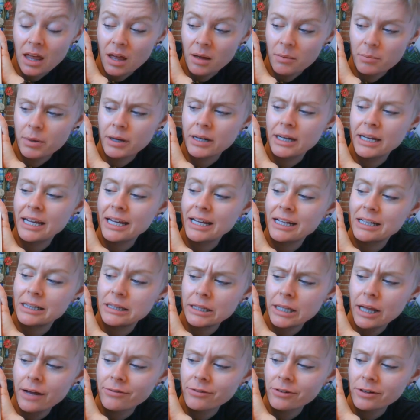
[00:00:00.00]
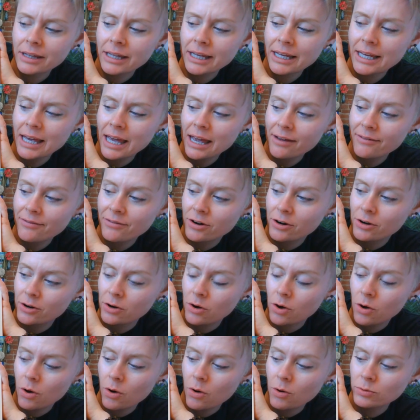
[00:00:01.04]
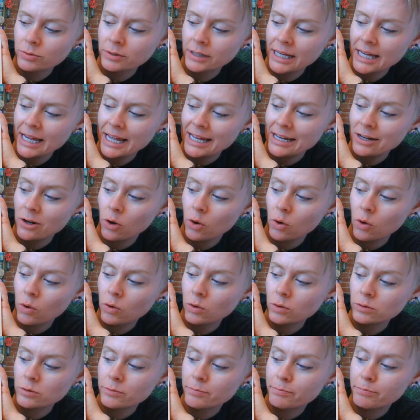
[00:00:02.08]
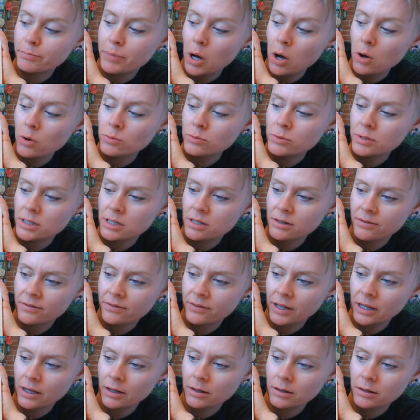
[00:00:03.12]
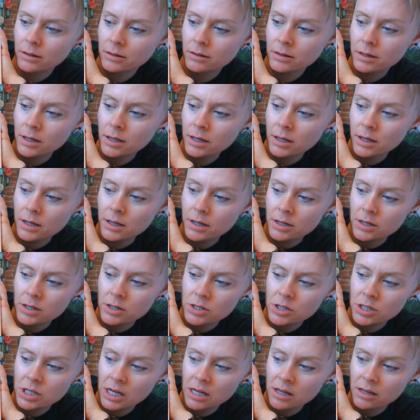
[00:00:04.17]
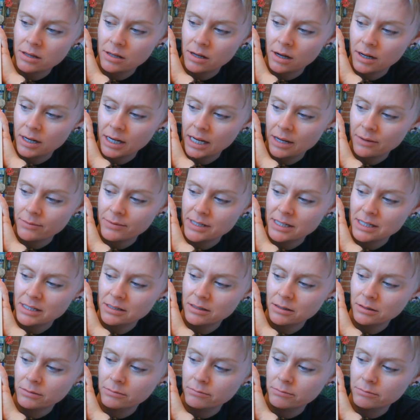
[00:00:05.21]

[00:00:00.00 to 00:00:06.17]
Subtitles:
But he cleverly gave her only an old bone to feel. She thought he was still